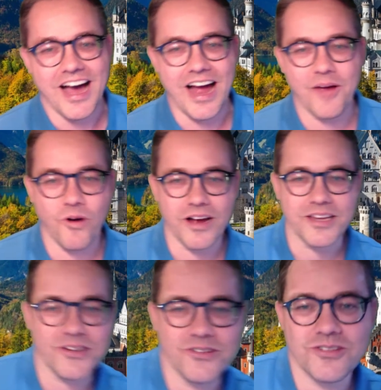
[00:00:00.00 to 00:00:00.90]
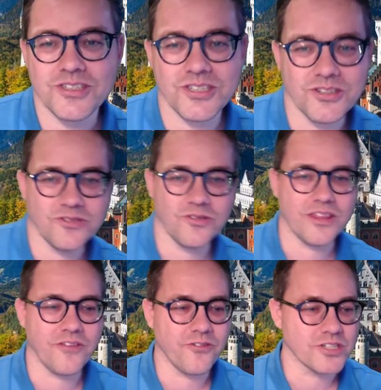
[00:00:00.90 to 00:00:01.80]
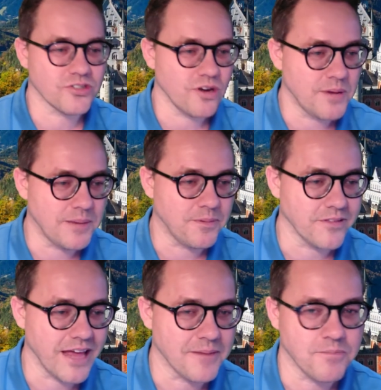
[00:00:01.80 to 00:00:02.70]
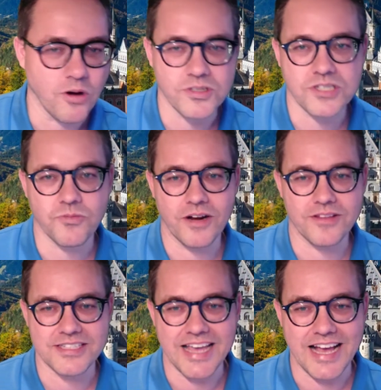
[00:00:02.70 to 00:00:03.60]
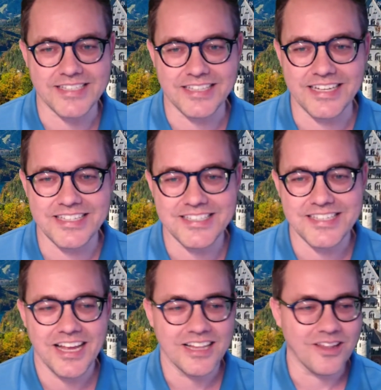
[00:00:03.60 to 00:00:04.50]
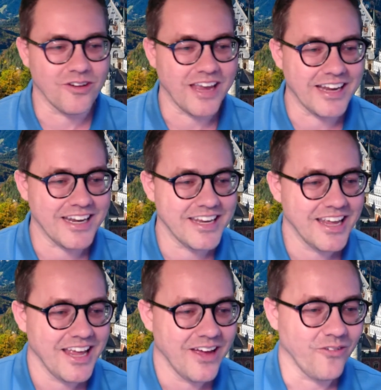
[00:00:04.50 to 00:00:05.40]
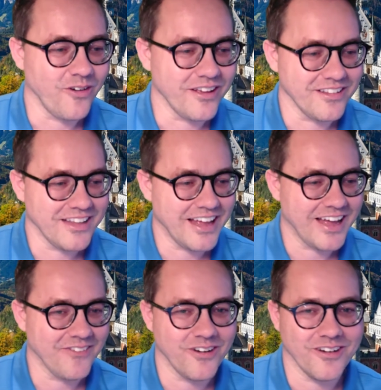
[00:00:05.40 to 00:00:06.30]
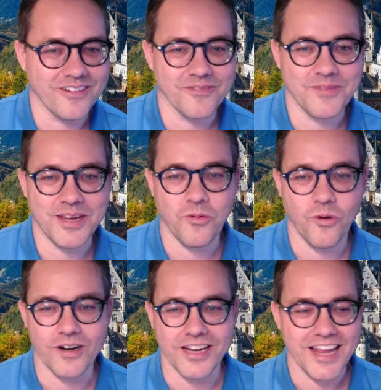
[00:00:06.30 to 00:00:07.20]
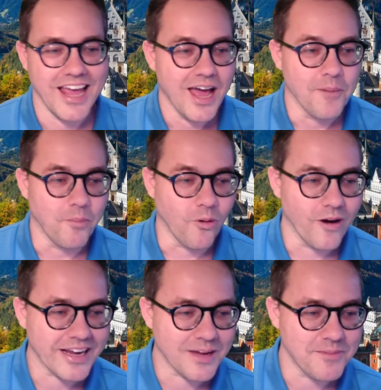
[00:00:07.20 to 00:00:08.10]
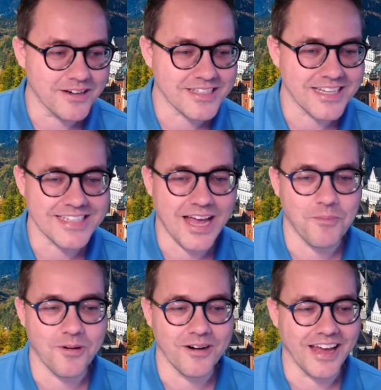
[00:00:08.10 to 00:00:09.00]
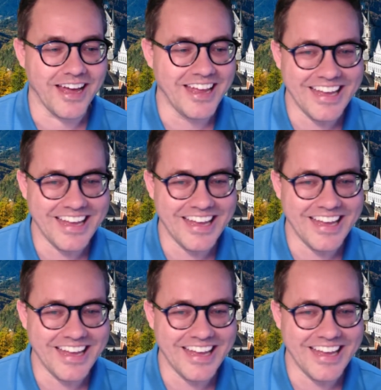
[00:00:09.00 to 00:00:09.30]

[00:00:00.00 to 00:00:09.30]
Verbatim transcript: I want you to, uh, the first three people that post where this castle is located will uh, will be awarded. Boy, Kabir says Alberta.